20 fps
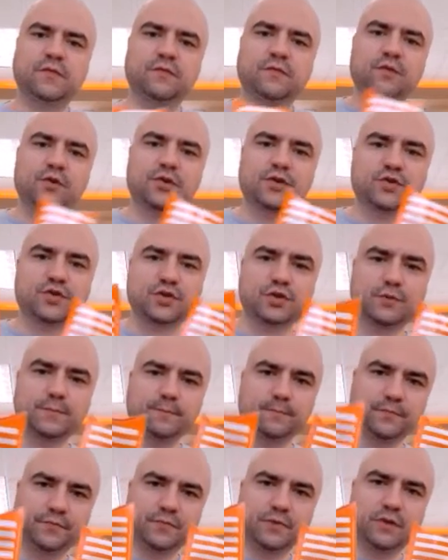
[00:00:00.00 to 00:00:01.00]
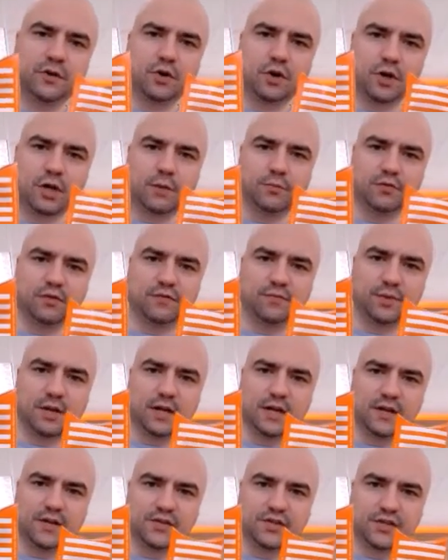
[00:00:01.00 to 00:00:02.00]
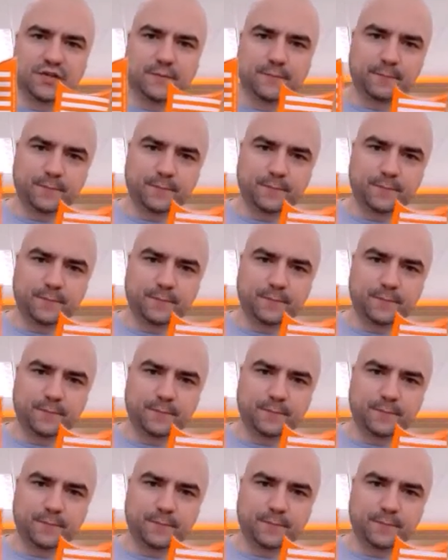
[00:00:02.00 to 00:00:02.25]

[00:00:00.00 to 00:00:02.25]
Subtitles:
For dessert, there are a couple of pies.